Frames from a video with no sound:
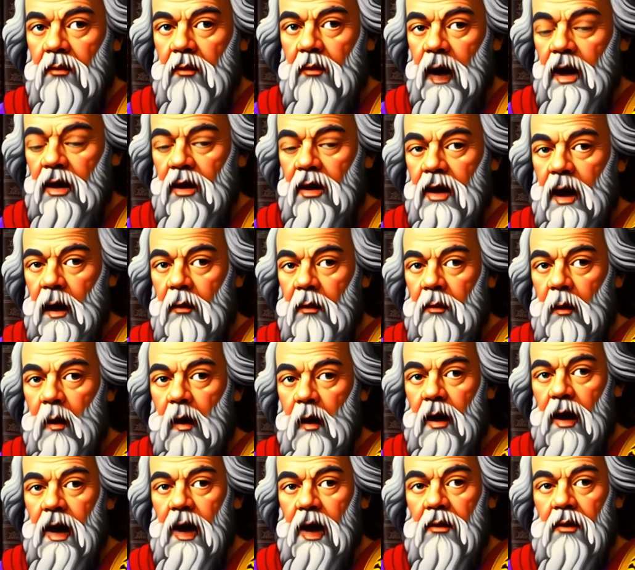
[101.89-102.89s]
seek
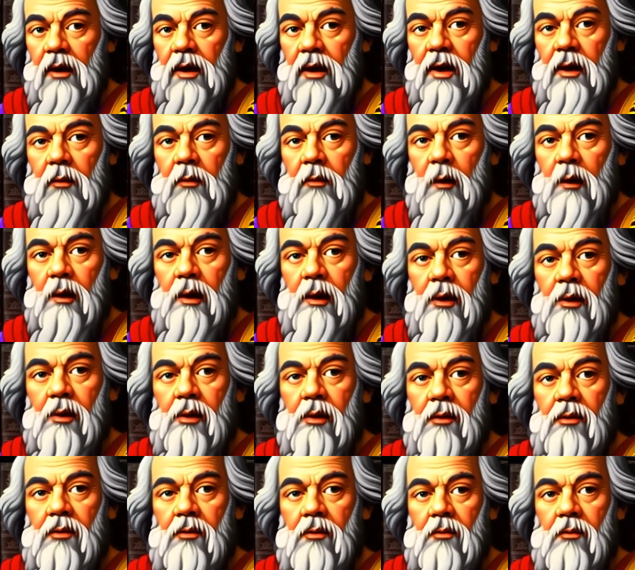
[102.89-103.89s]
compromise,
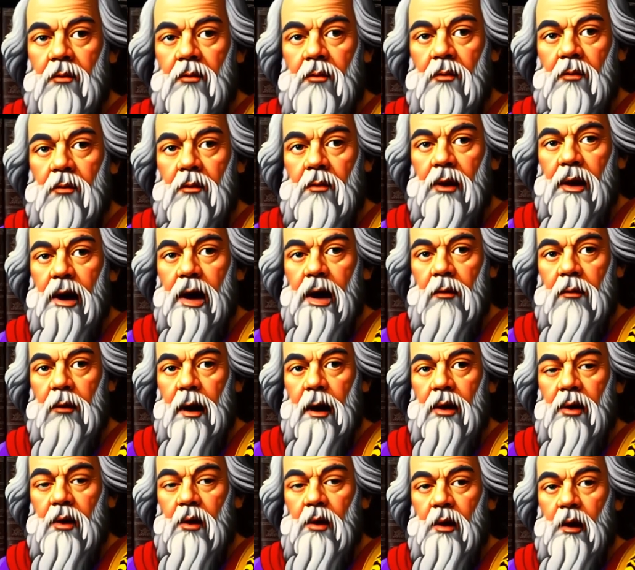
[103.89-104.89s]
and find inner
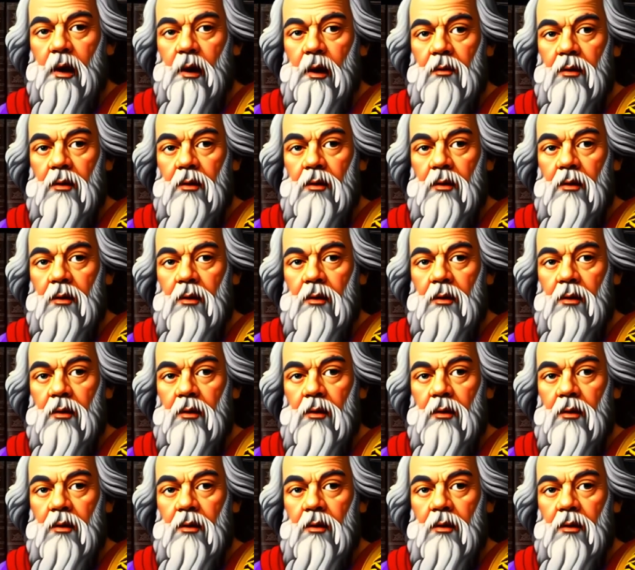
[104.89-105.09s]
balance.